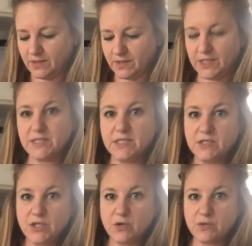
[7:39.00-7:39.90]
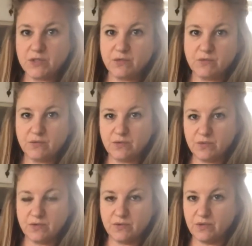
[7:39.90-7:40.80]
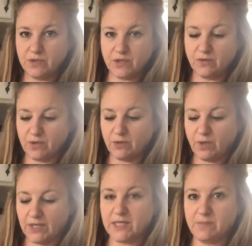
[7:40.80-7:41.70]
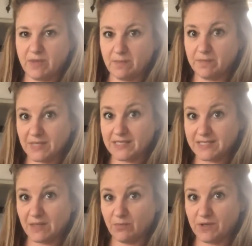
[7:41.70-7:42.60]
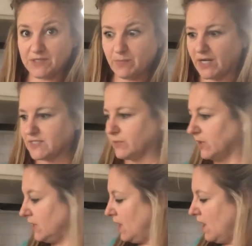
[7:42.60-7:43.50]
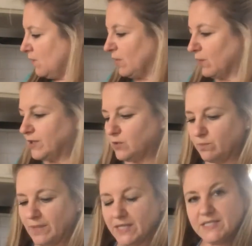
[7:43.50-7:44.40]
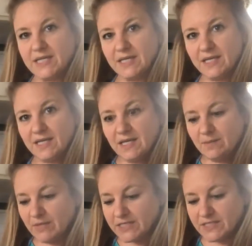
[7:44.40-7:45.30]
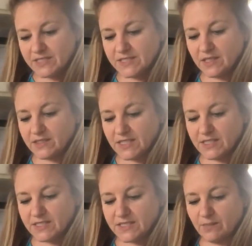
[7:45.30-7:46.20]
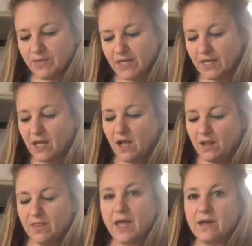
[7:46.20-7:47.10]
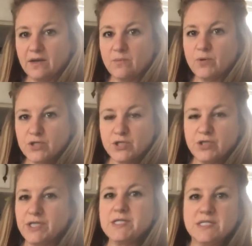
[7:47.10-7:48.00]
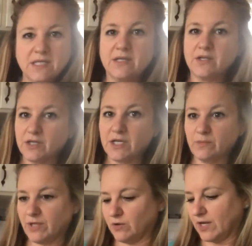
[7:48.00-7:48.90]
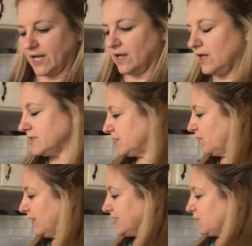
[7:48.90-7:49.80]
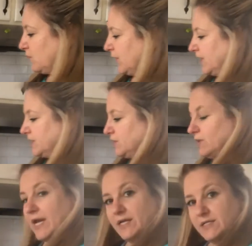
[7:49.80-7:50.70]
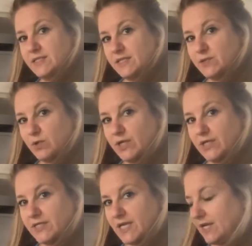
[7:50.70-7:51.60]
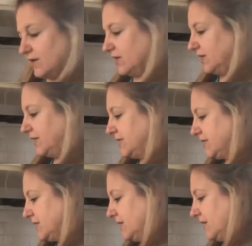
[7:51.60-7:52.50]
yeasted doughs, you want to keep them as separate as possible. But when you mix the salt into something, then put your yeast in, you're going to be okay. So that's what we're going to do next, is we're going to take our yeast